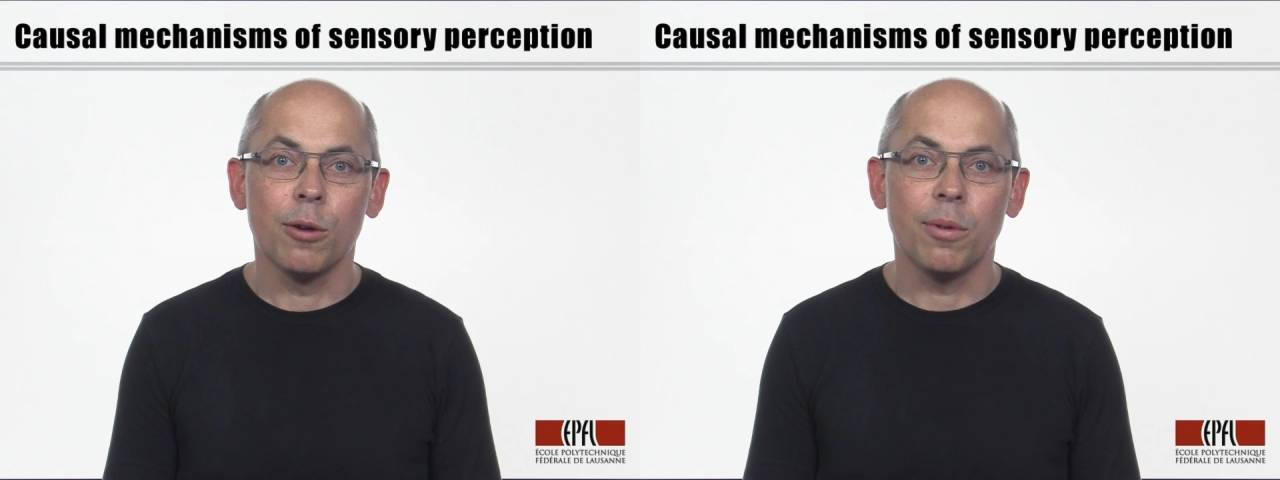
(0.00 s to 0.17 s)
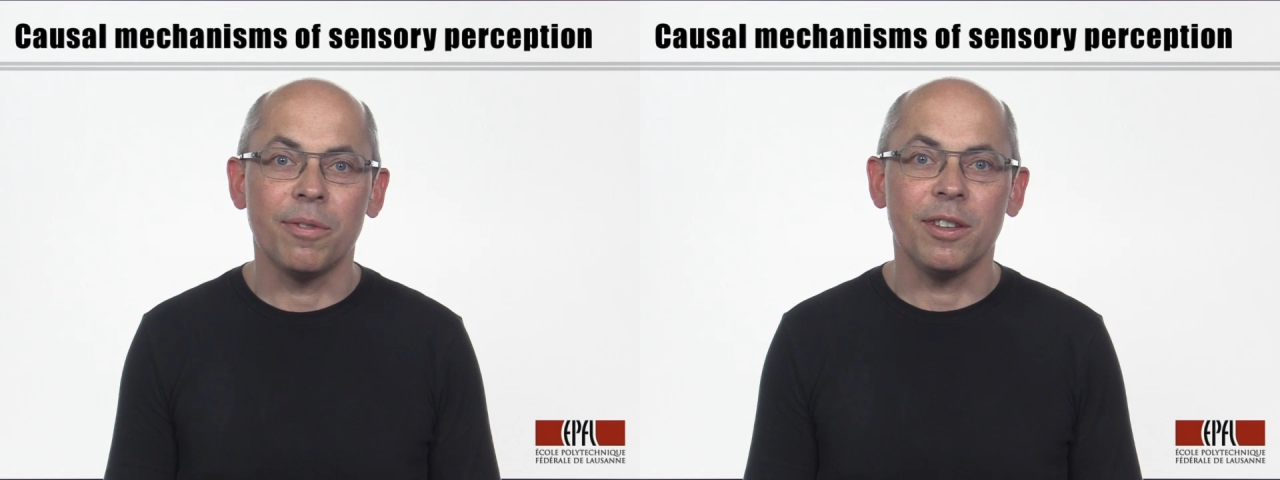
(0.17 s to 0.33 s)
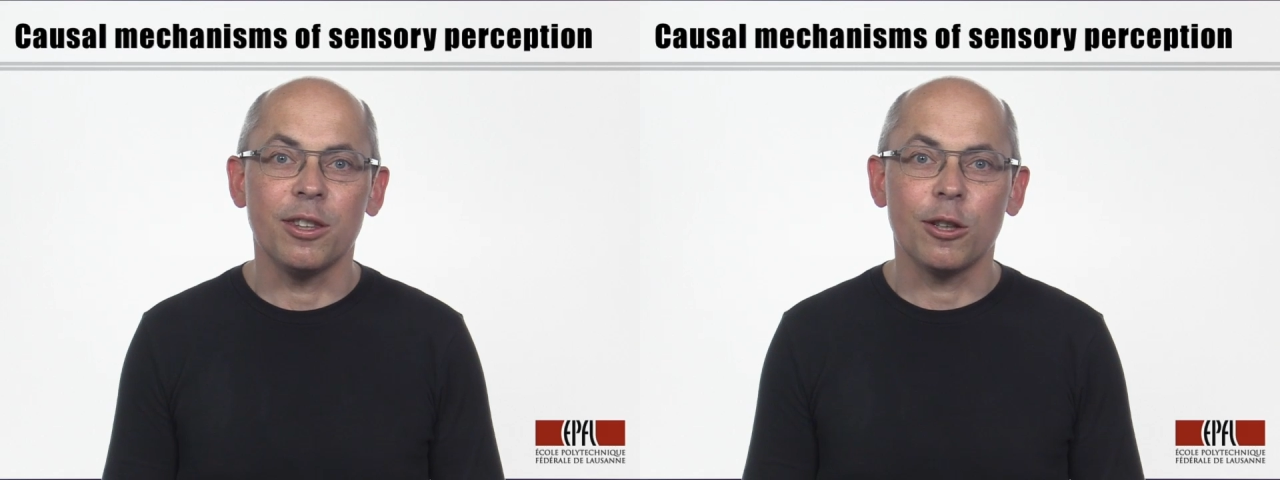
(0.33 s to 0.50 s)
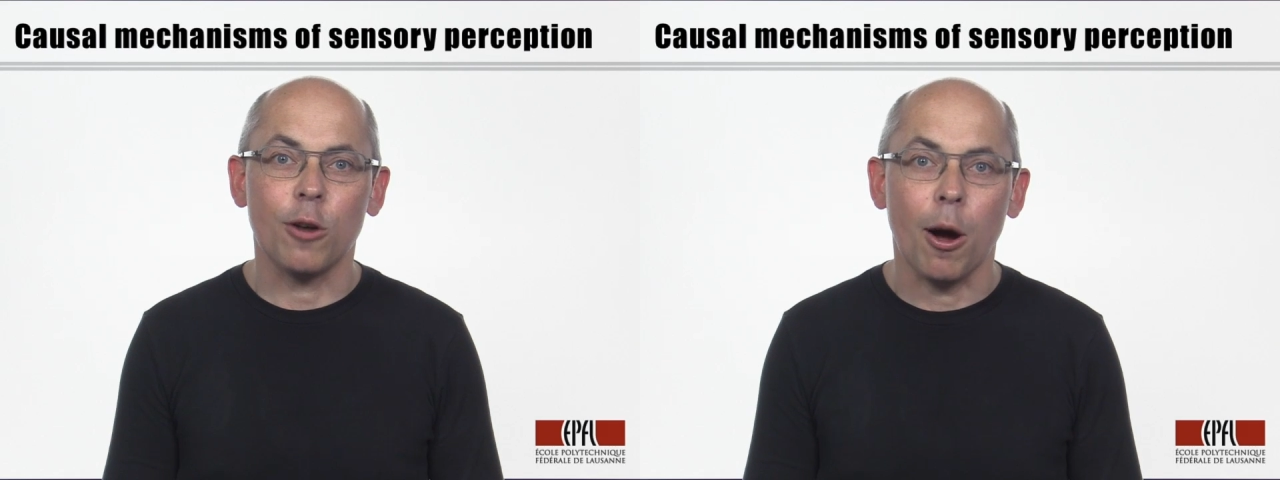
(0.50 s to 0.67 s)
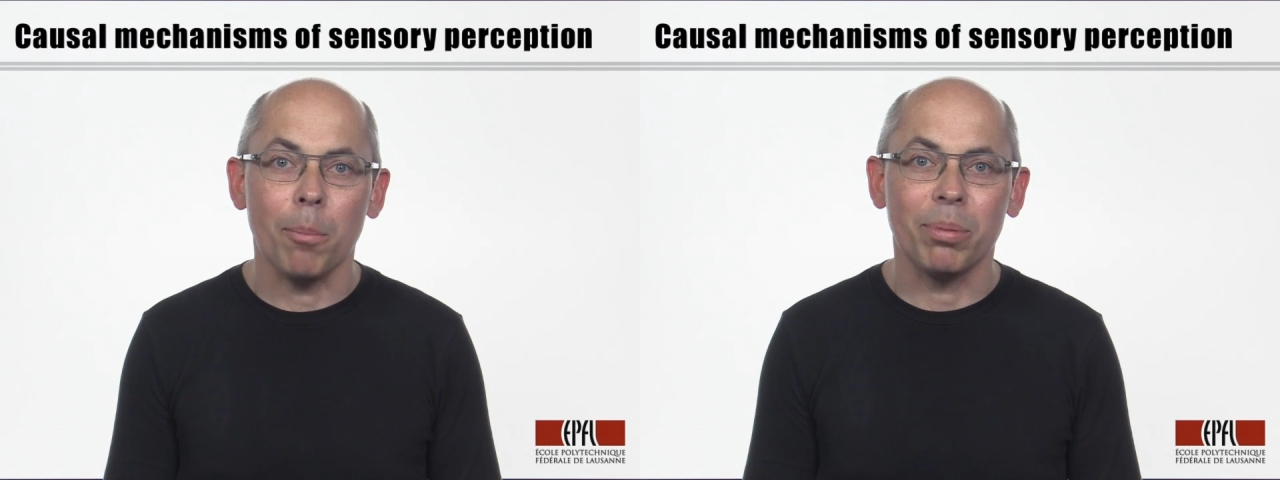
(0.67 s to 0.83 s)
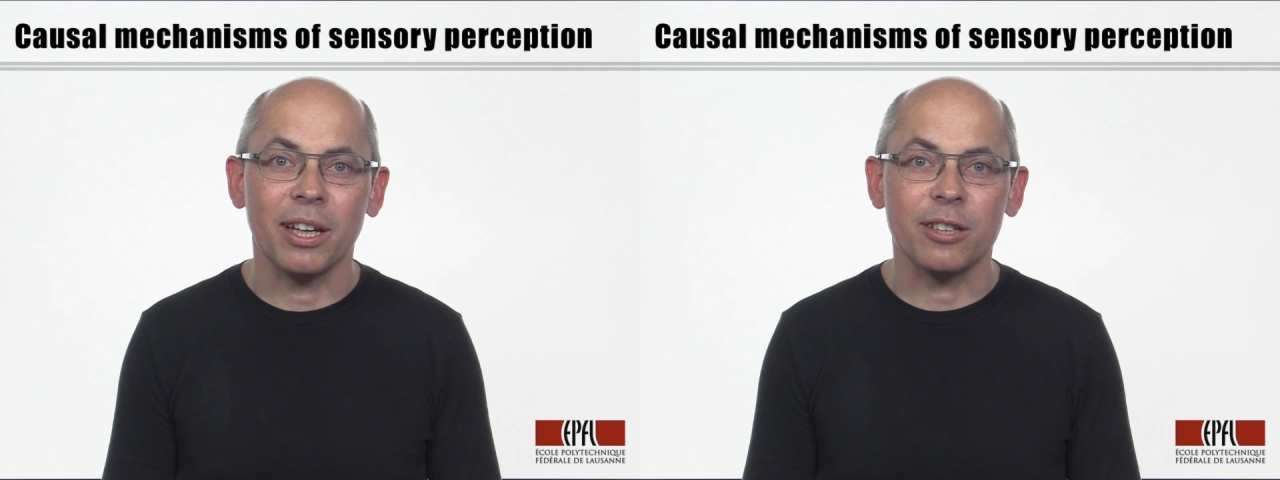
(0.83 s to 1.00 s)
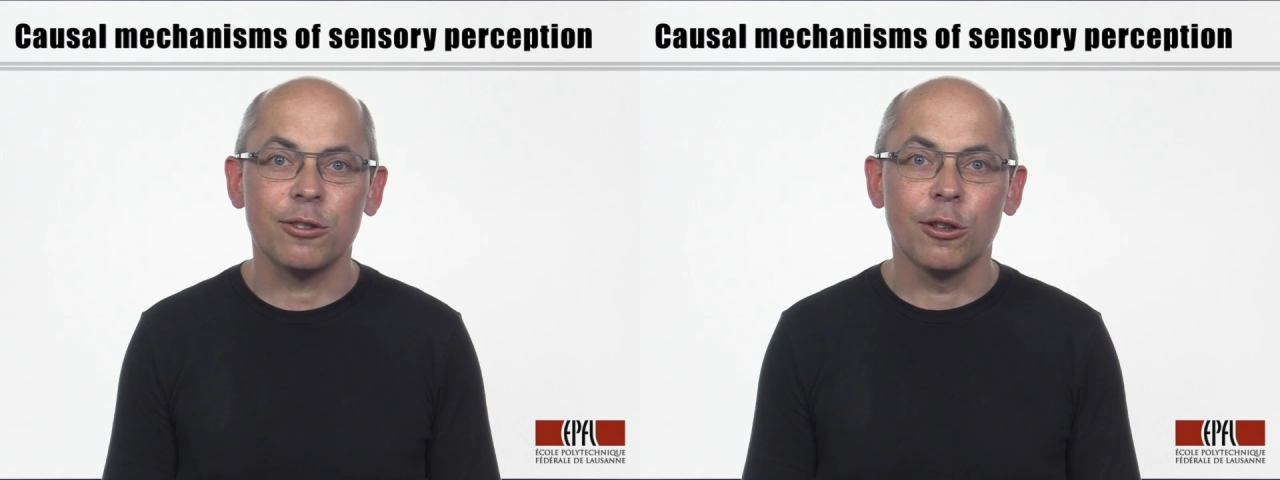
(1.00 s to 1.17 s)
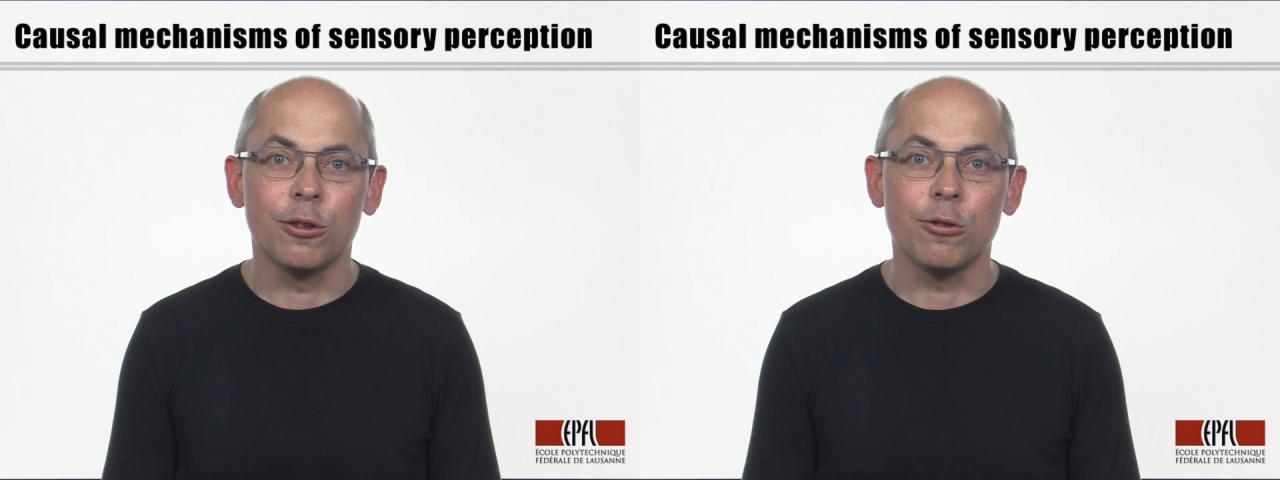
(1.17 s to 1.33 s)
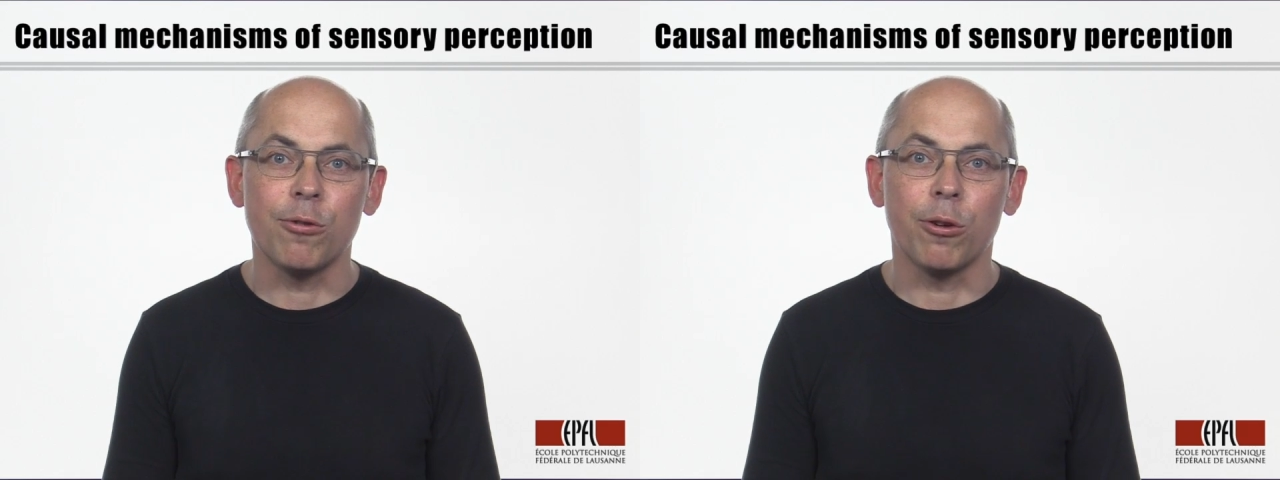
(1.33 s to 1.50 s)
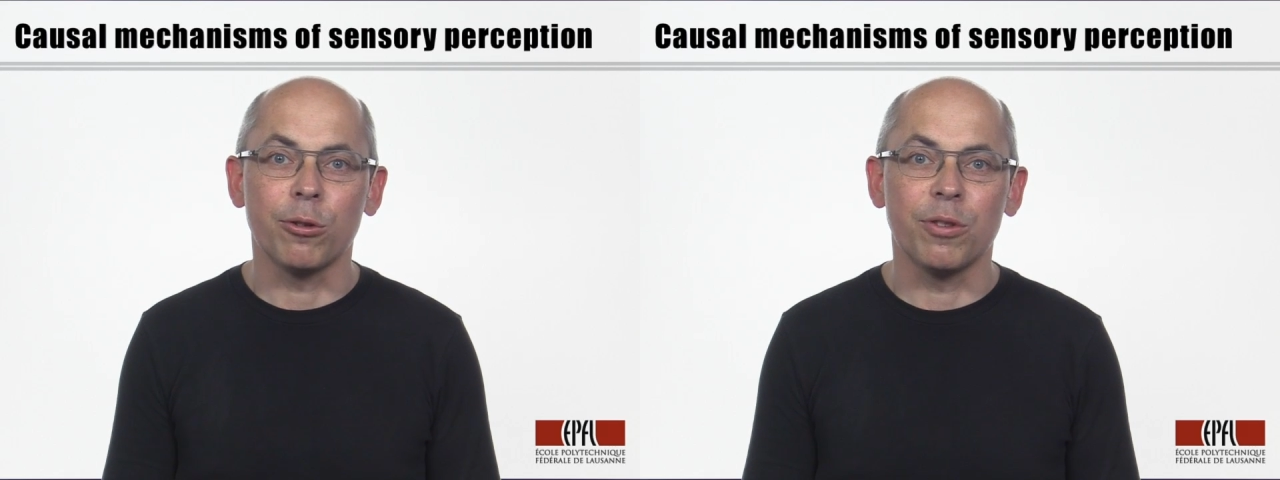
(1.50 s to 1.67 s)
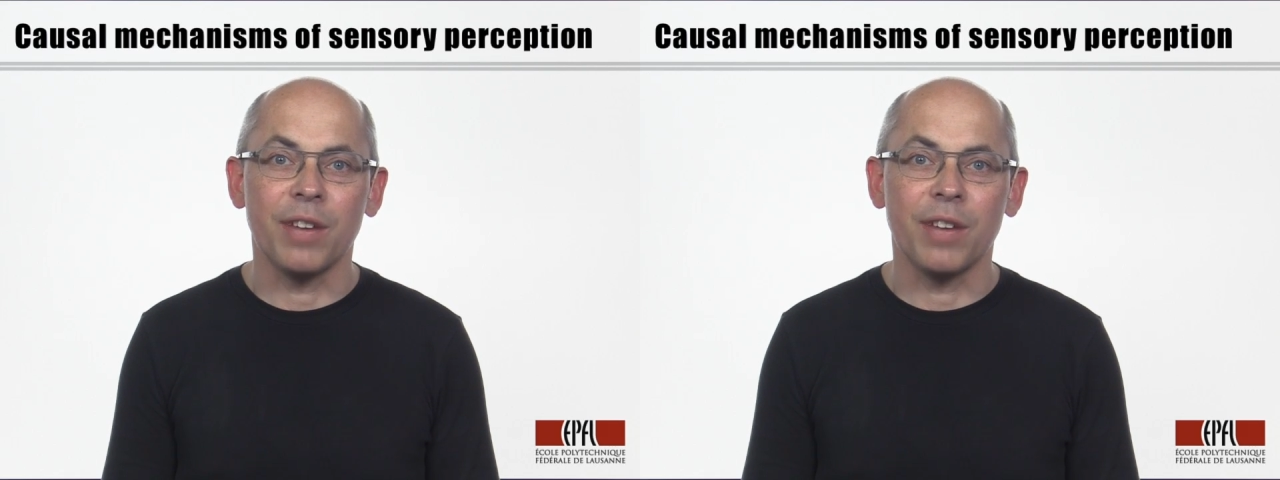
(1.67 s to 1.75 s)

within the complex neuronal